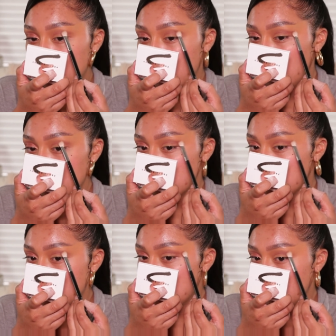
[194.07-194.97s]
out
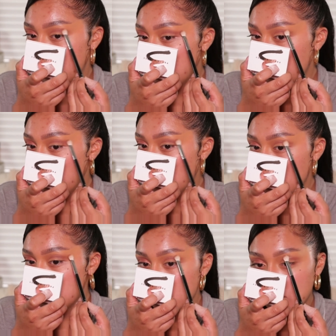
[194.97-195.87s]
on the outer
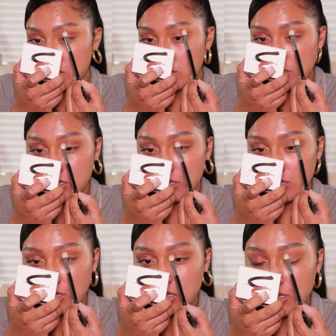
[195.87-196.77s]
part,
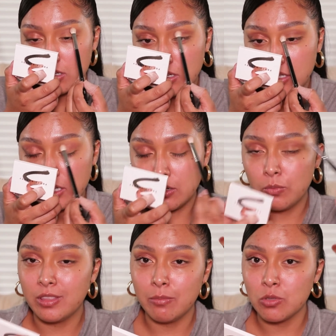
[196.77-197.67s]
again
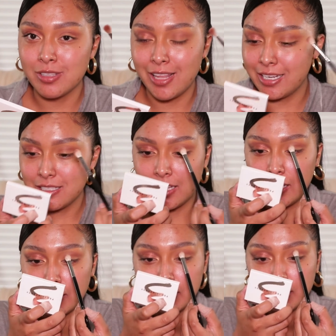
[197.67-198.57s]
with the most lightest
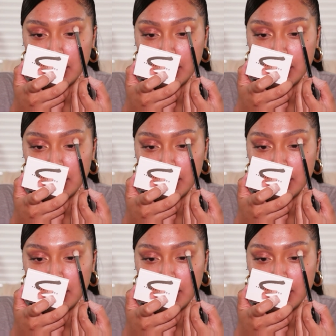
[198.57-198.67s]
hand.